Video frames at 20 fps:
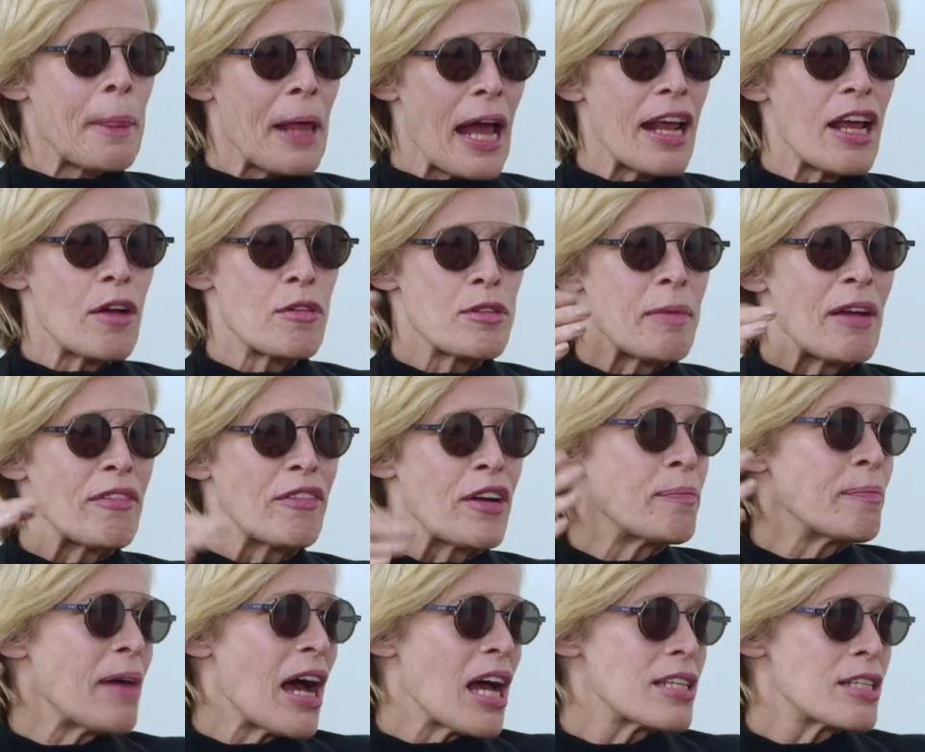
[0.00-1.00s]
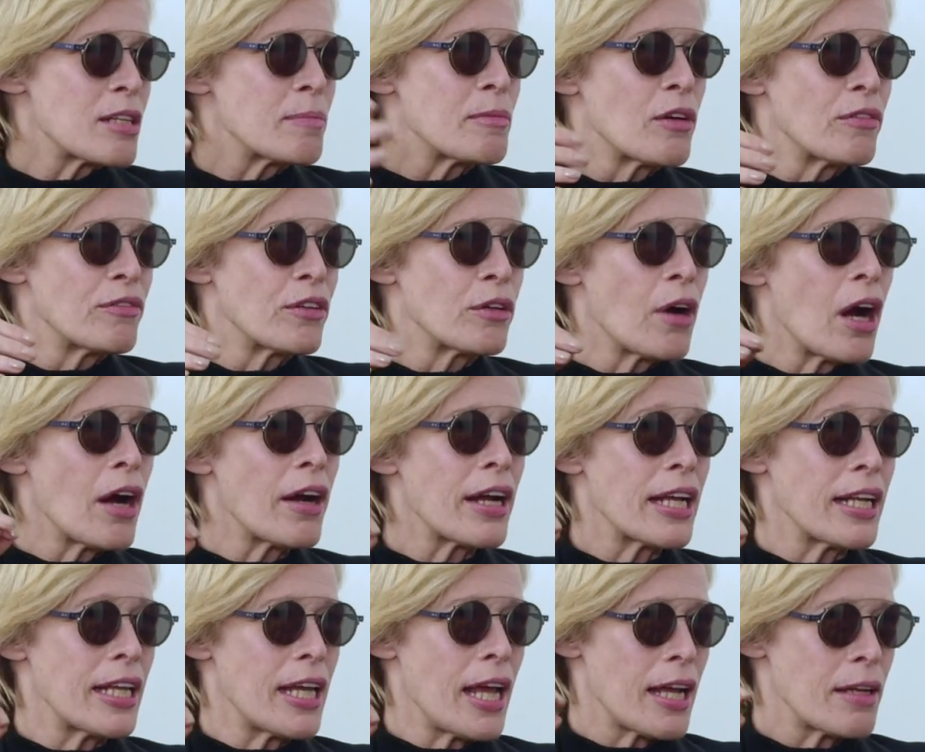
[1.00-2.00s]
it was my friend Massimo Ferrari,
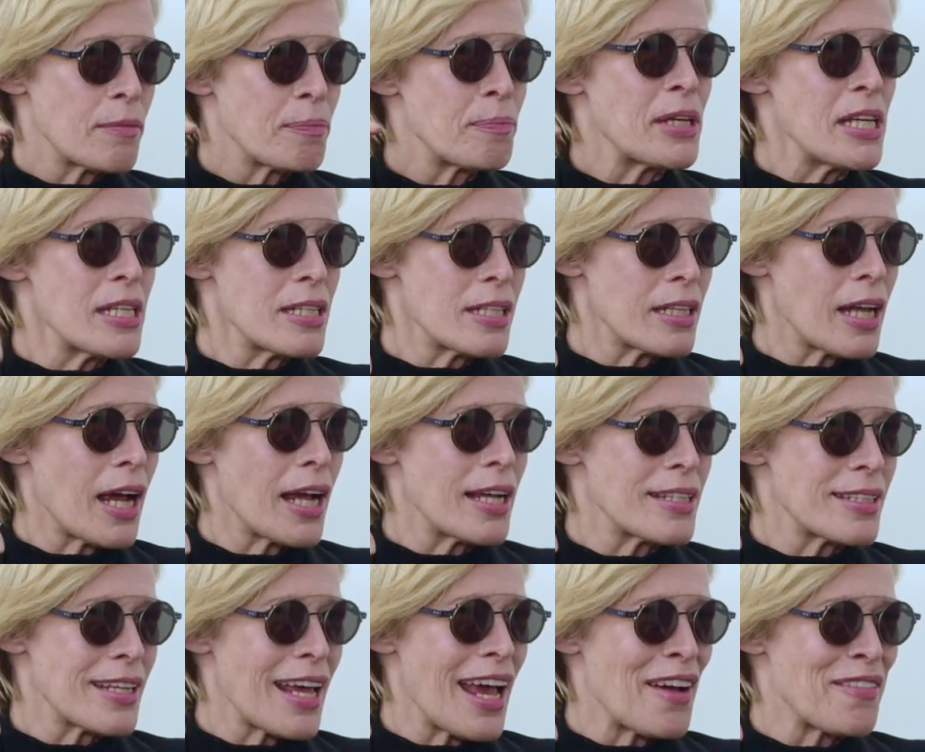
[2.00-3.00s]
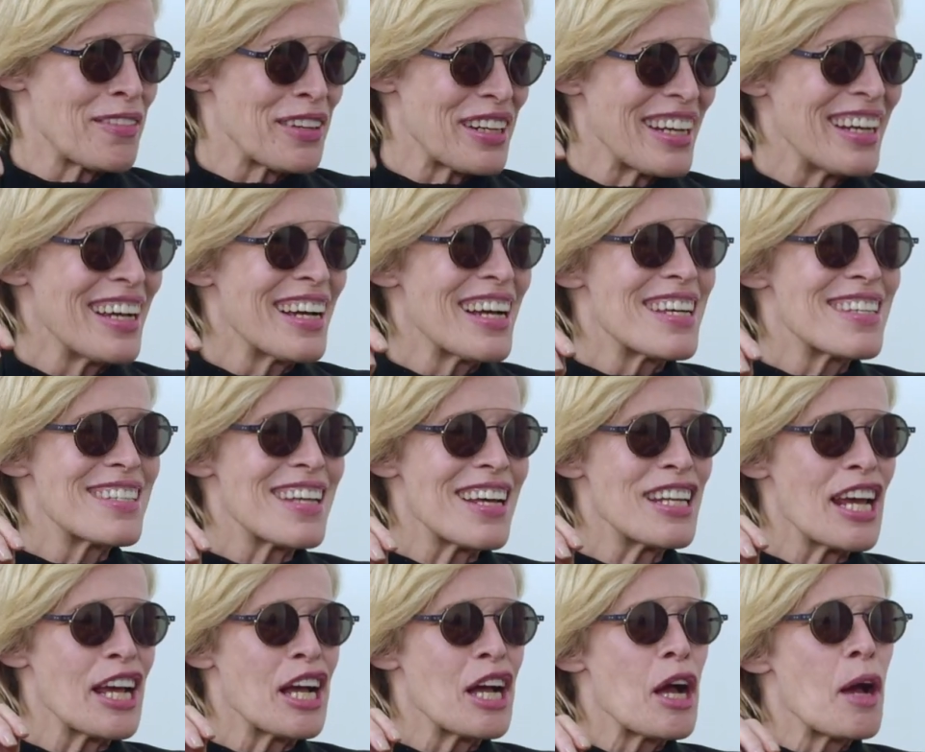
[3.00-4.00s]
and he had pizza nights every
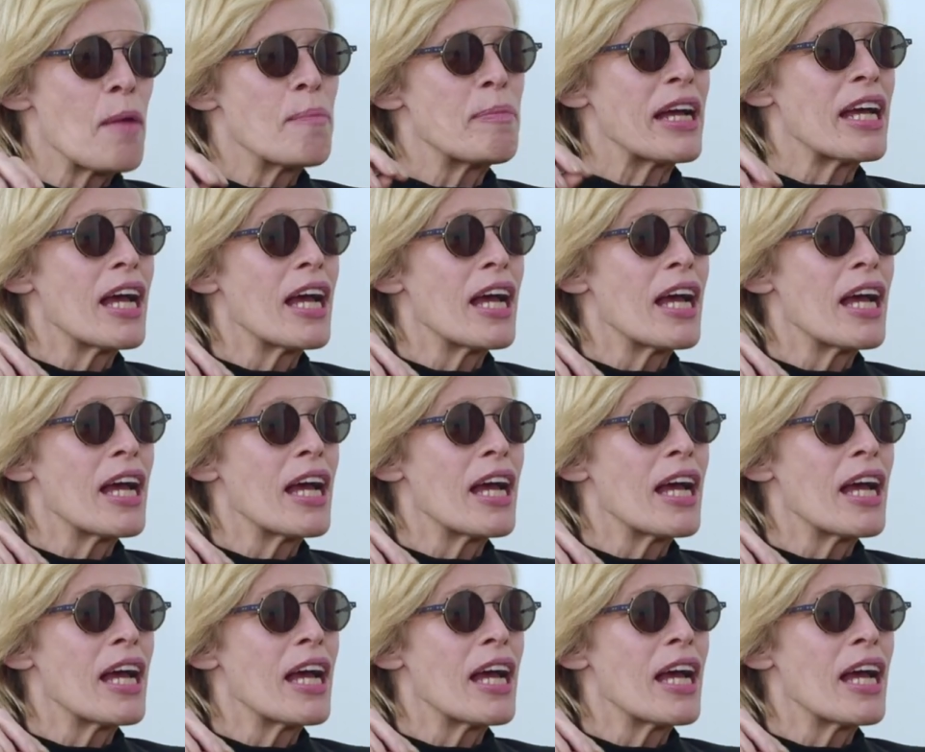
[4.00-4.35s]
Sunday. But